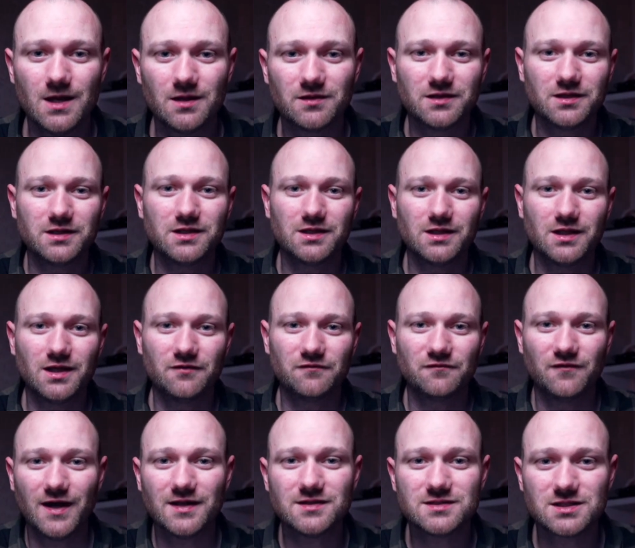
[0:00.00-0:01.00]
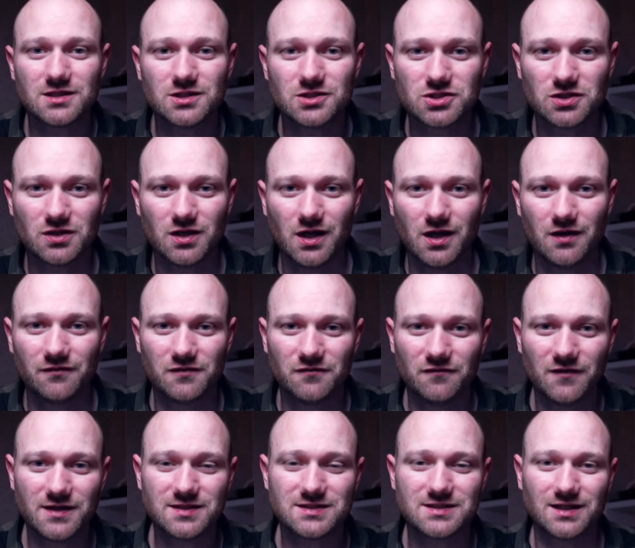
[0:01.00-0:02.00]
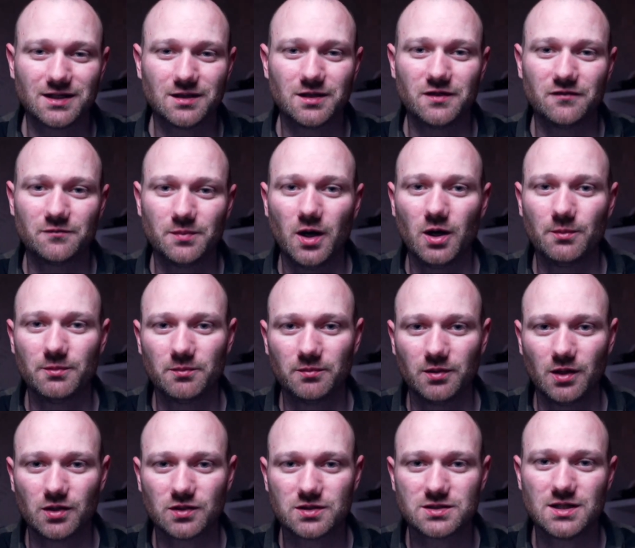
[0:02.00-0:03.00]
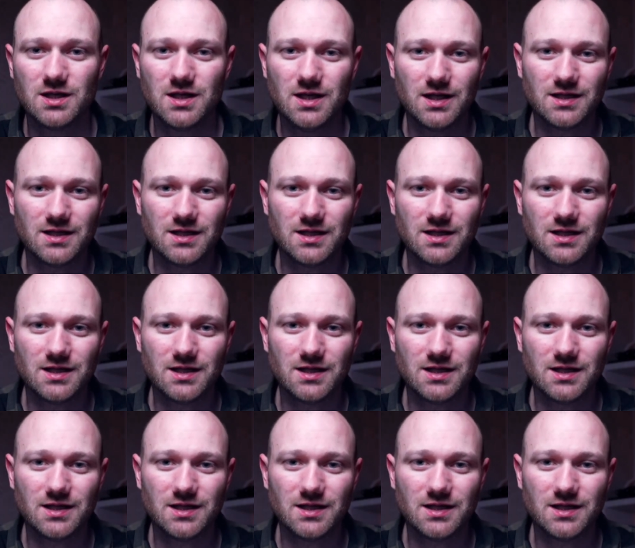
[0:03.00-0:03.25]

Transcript: The advantage of investing in apartment blocks